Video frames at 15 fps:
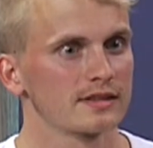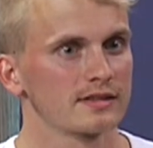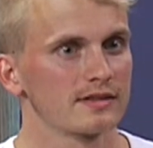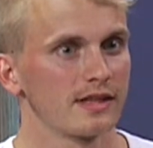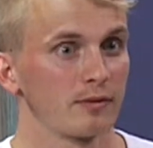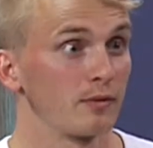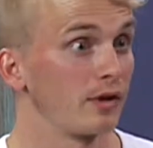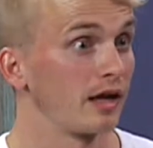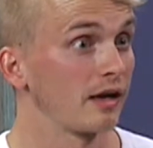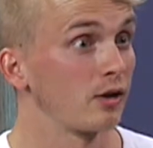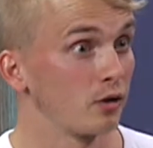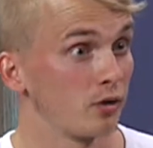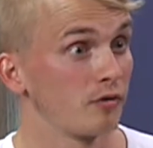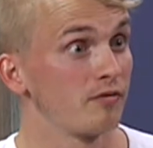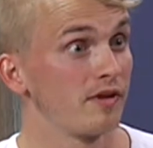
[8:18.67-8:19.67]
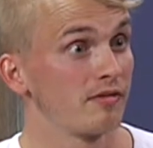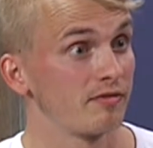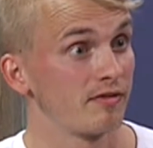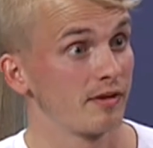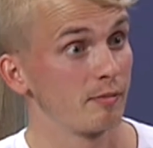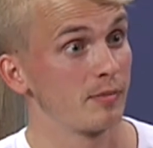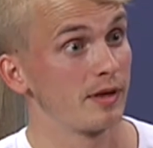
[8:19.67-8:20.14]
there were like a lot of
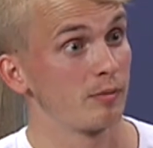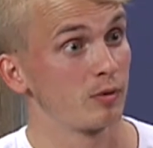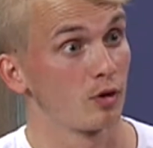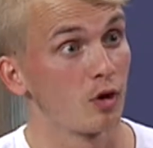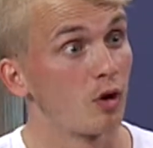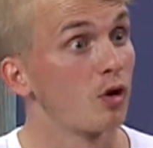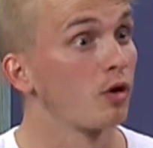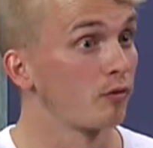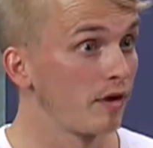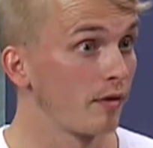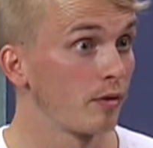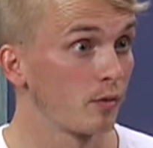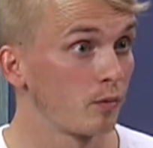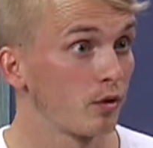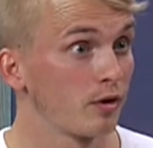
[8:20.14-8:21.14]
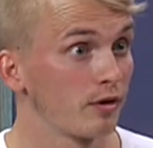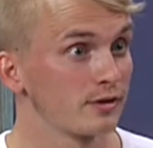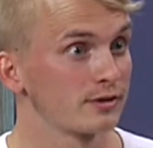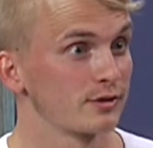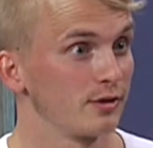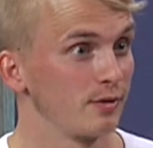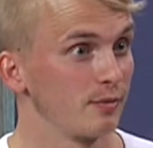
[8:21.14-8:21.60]
different people all around the world,
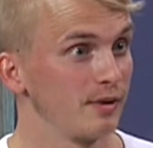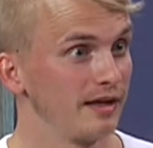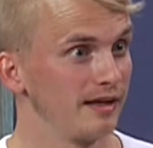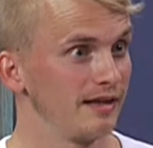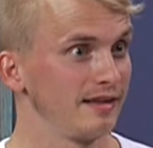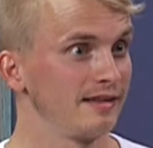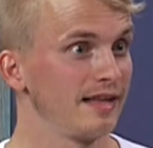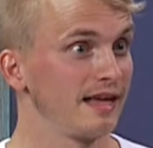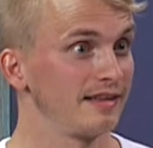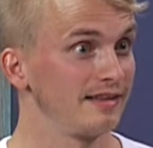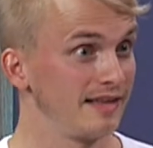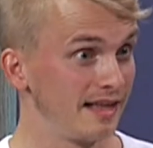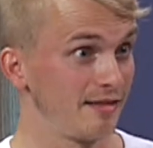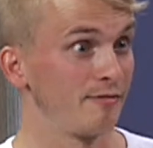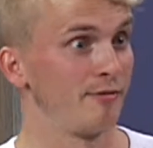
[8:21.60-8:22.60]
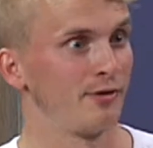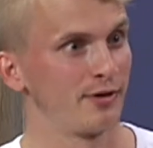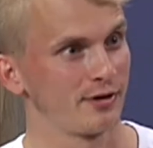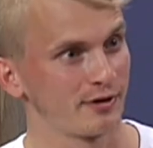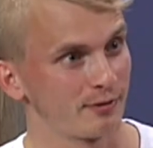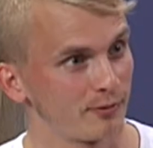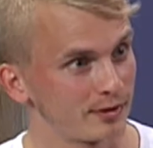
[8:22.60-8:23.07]
so building that
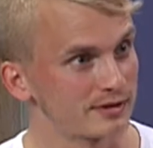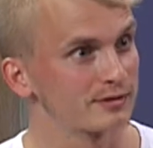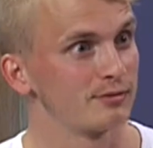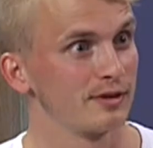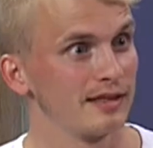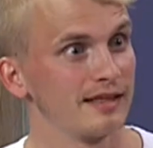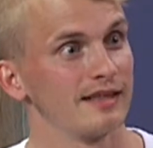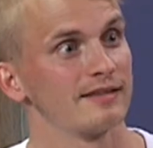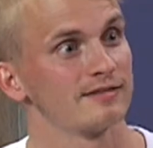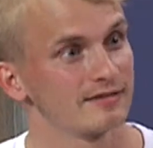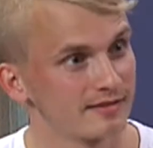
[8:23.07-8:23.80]
network was really